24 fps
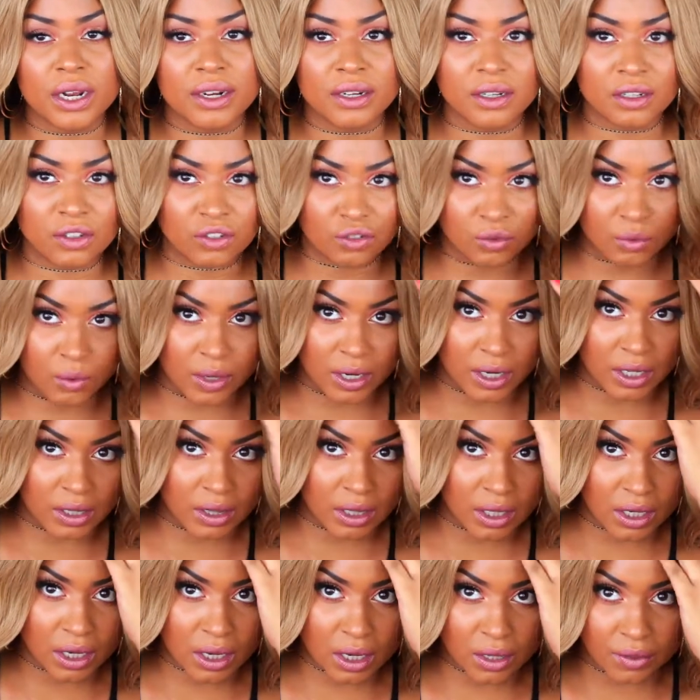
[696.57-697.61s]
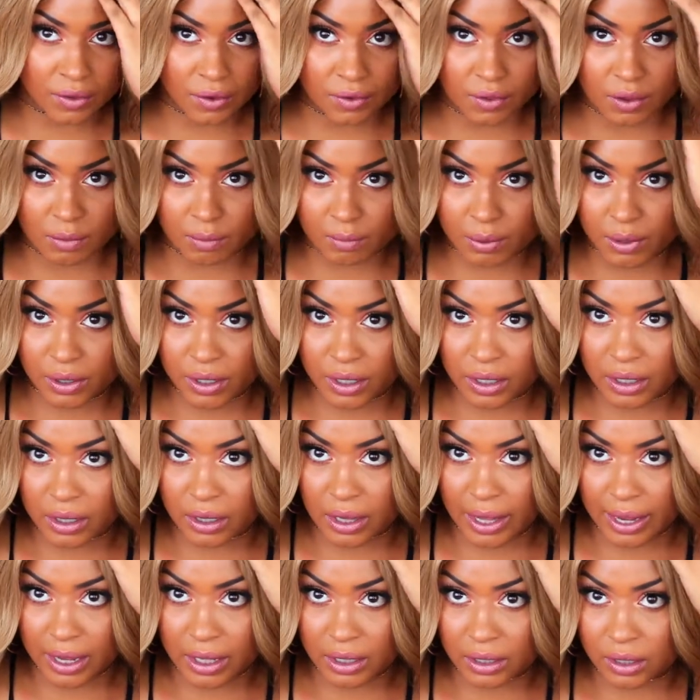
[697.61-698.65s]
I didn't do anything other than put
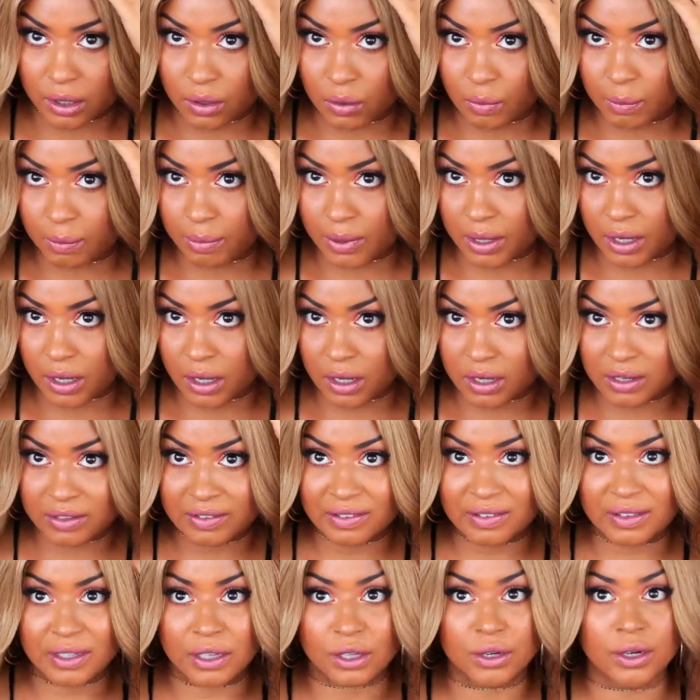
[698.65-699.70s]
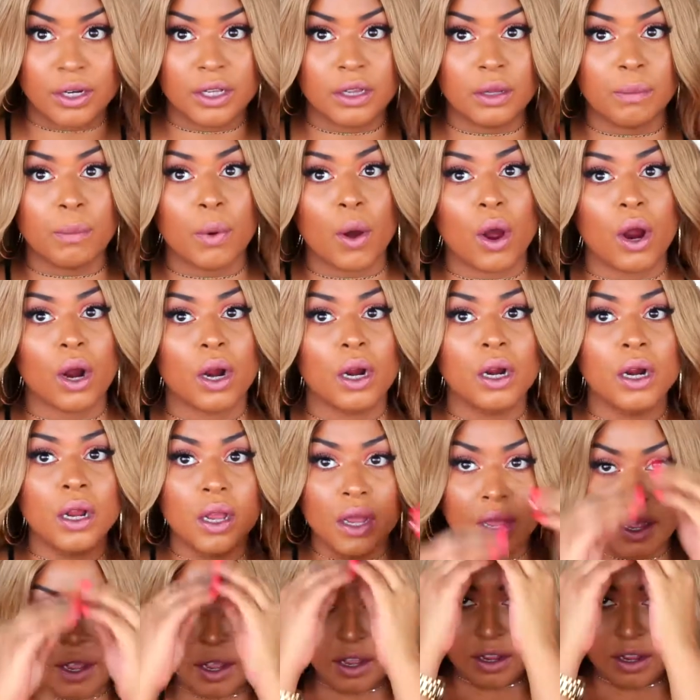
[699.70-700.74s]
like a little bit of concealer in the part.